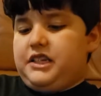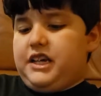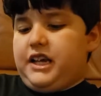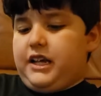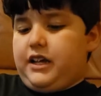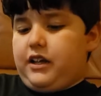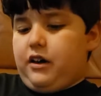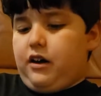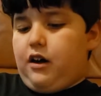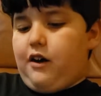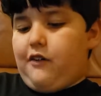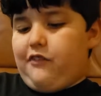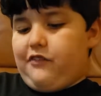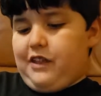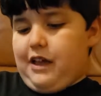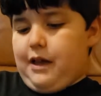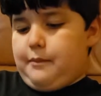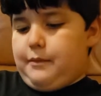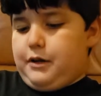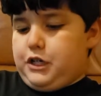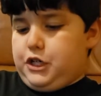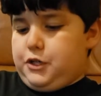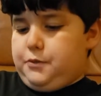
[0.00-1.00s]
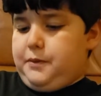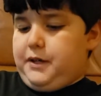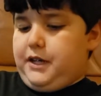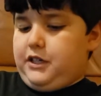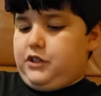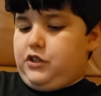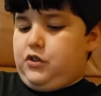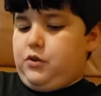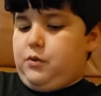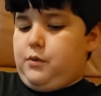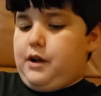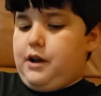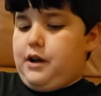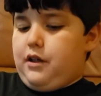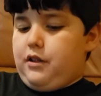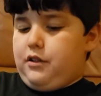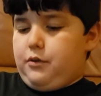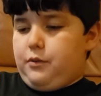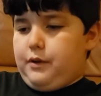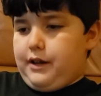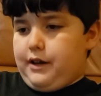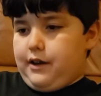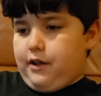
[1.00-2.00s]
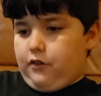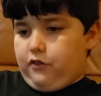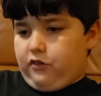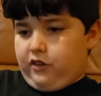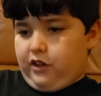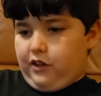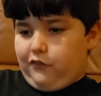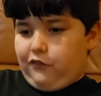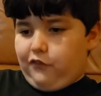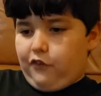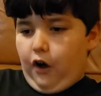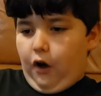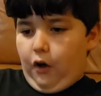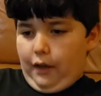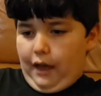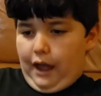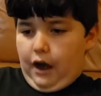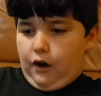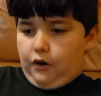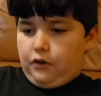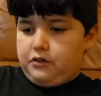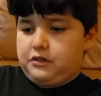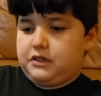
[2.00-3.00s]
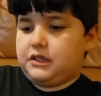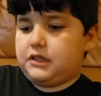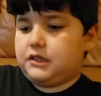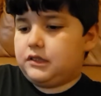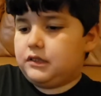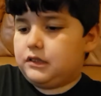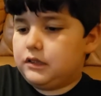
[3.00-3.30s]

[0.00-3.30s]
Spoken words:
take it off that much because one of the windows could fall out.